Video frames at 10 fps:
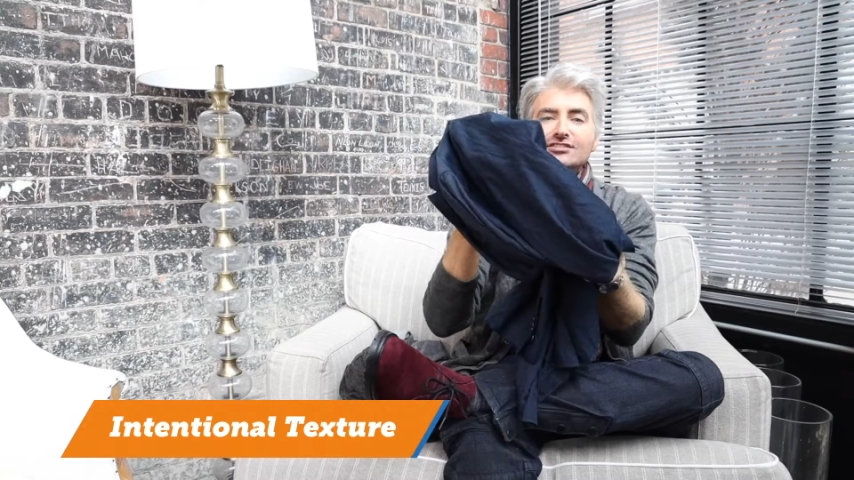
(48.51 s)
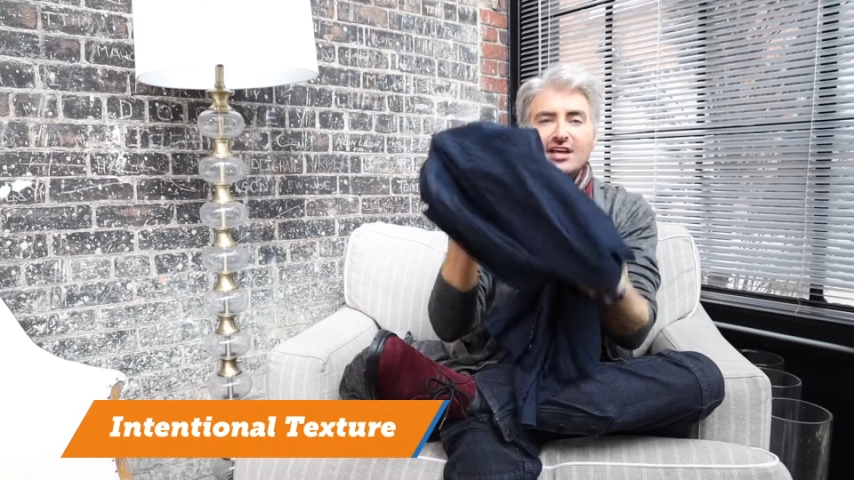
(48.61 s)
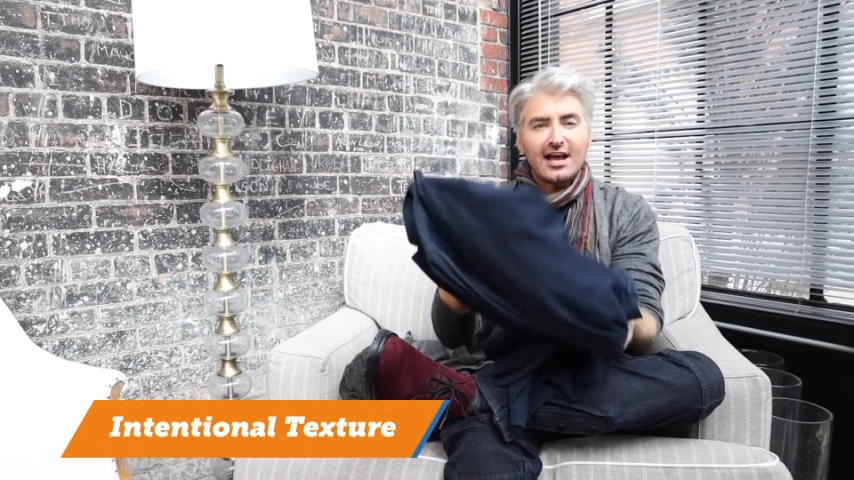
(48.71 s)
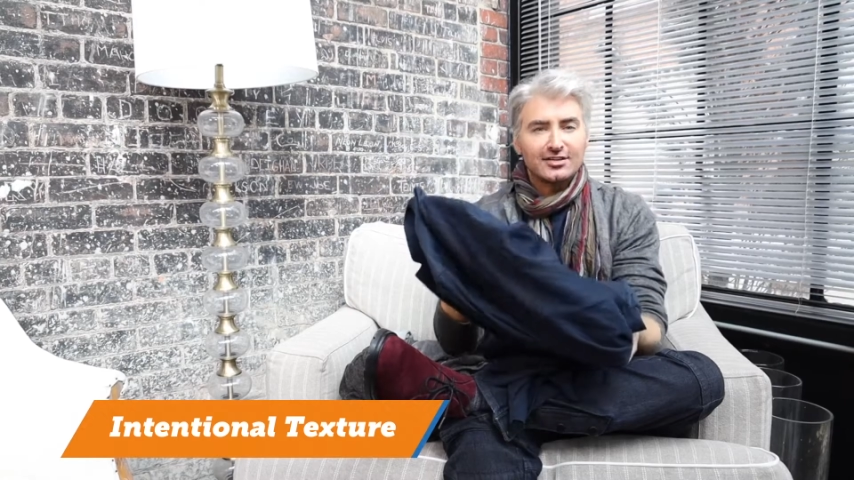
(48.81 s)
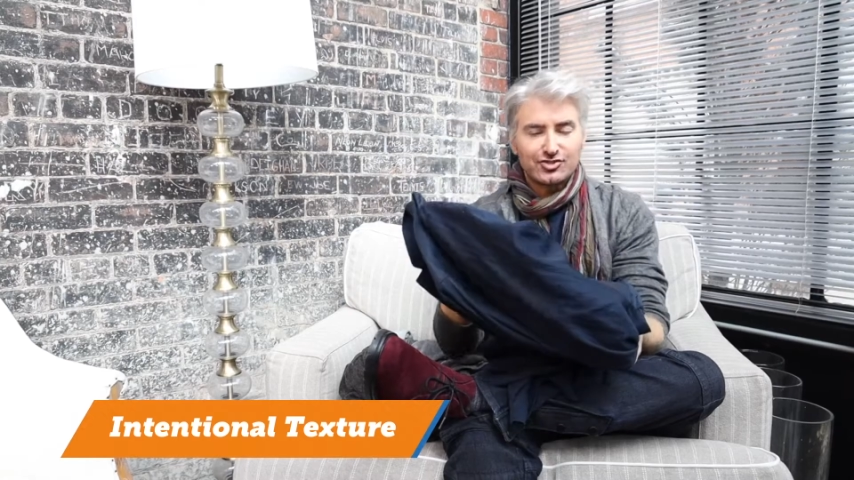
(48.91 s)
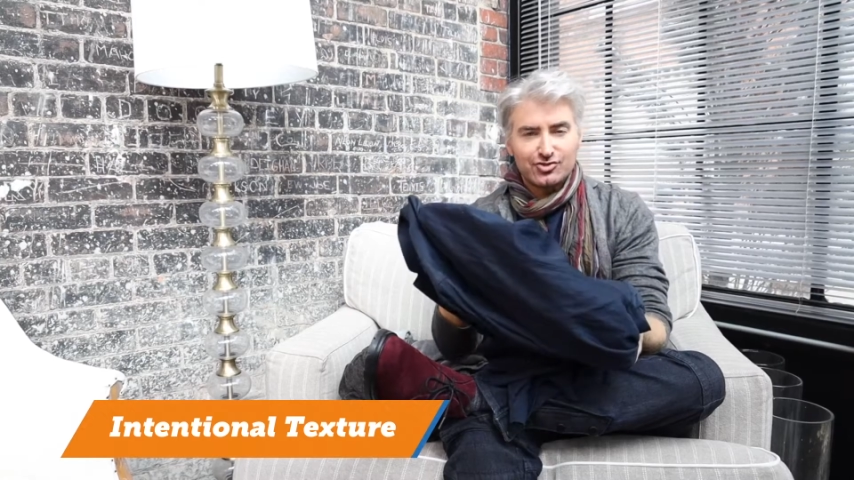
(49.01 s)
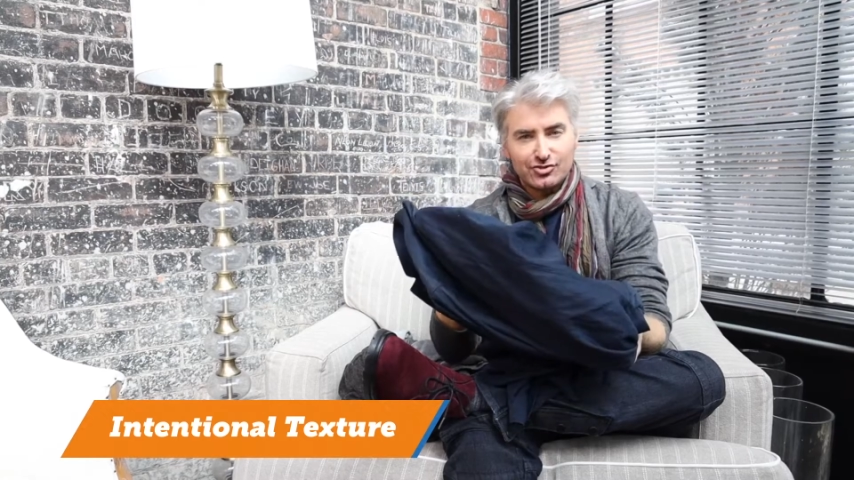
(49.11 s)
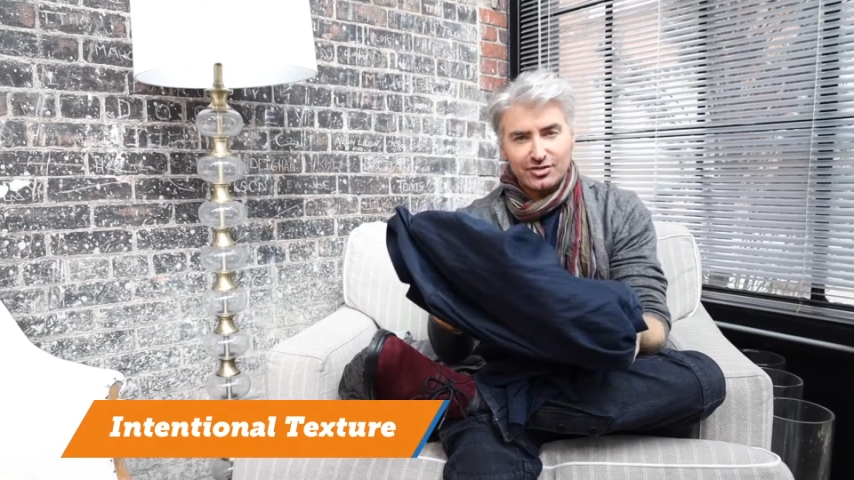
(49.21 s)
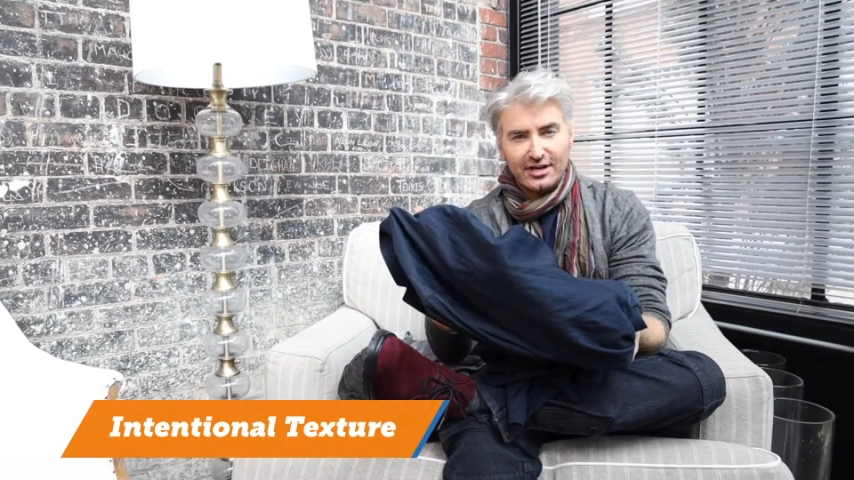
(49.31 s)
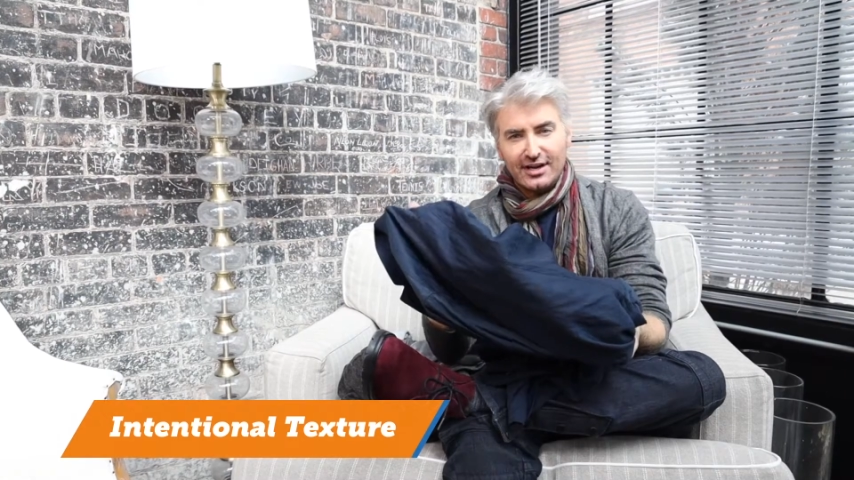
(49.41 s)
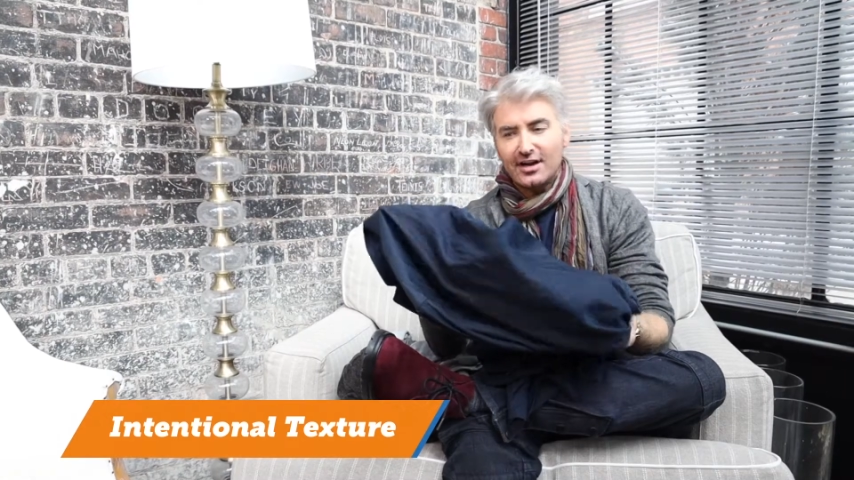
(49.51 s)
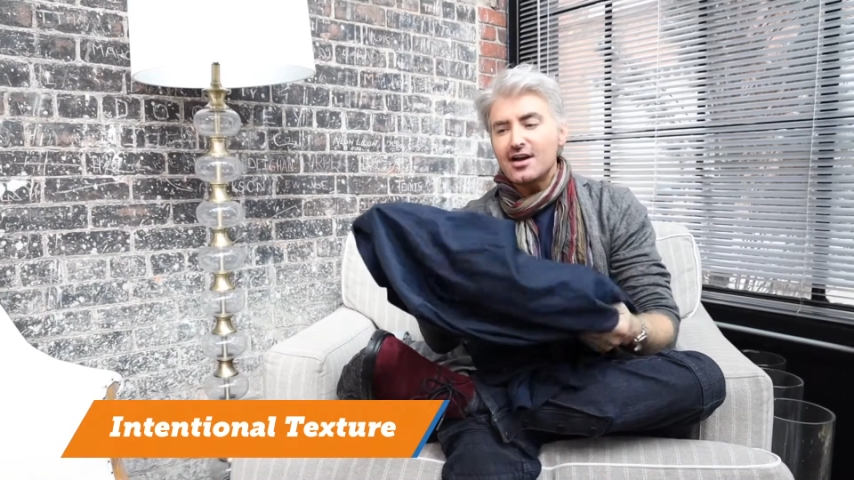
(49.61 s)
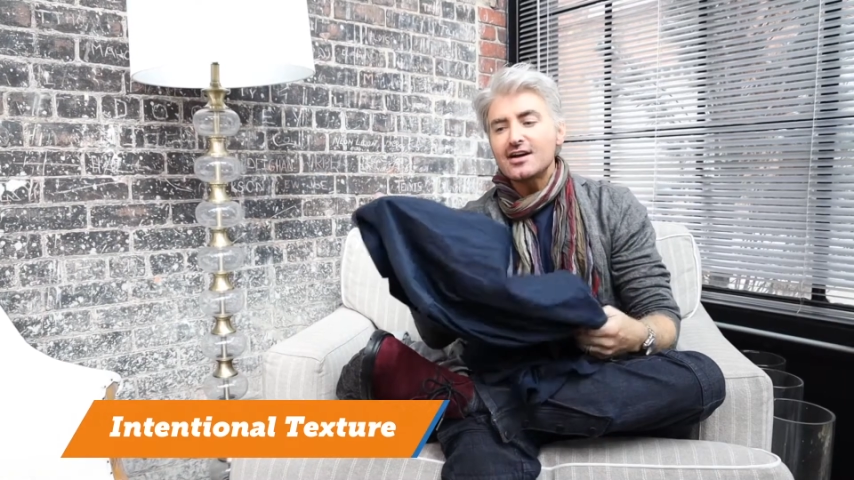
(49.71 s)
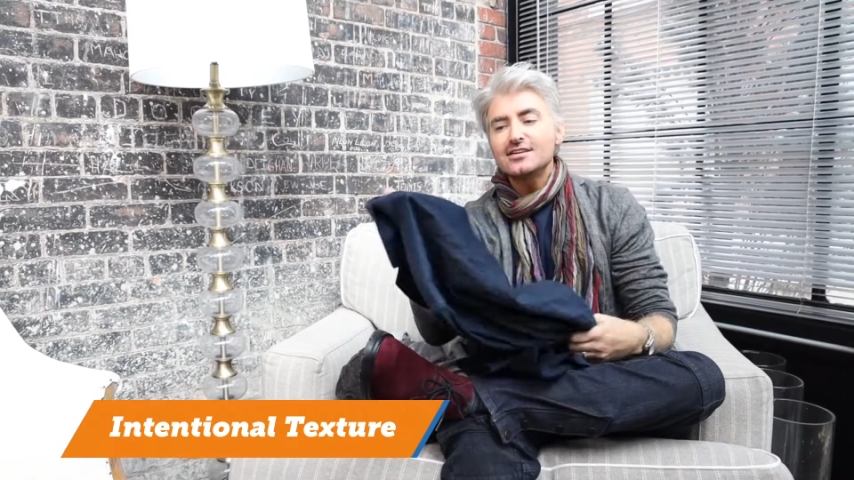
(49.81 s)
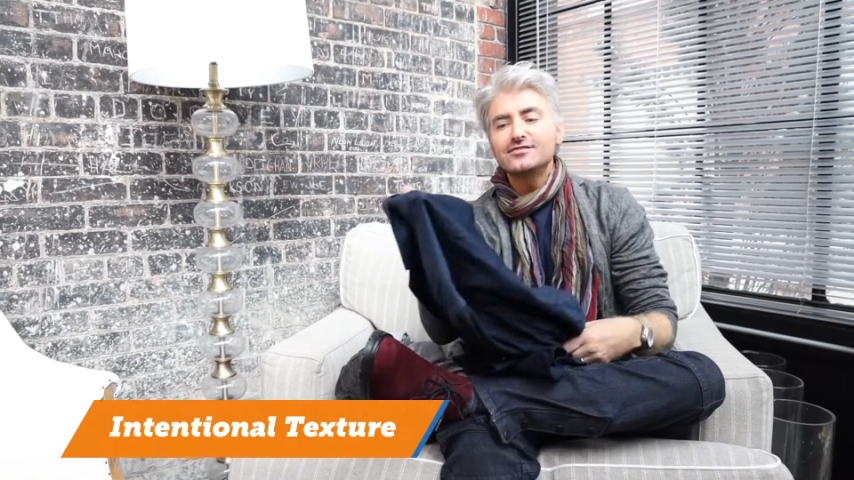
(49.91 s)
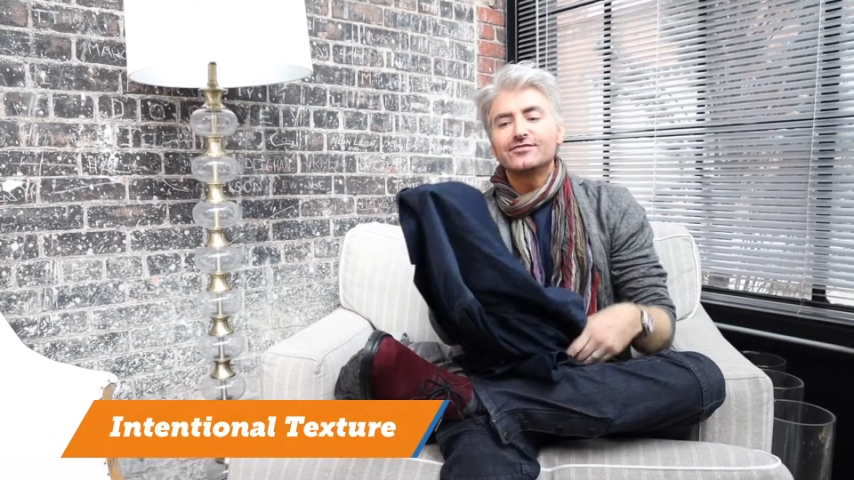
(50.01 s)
textured, and it kind